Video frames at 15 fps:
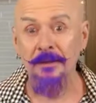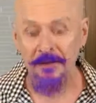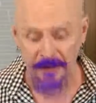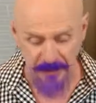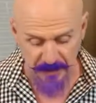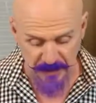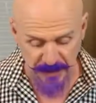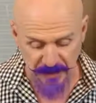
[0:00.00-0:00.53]

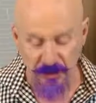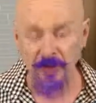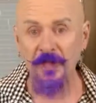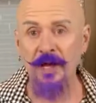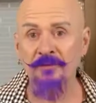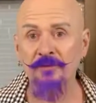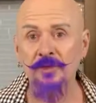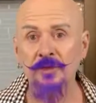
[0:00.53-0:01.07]
That's all you have
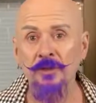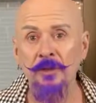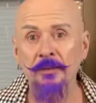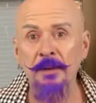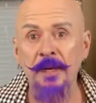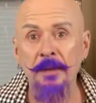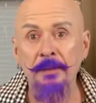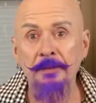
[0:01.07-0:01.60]
to do to
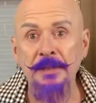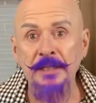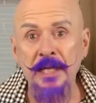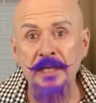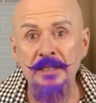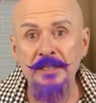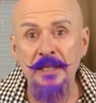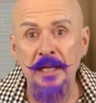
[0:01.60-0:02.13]
make potato
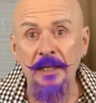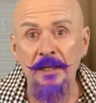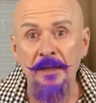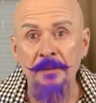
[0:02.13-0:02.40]
salad.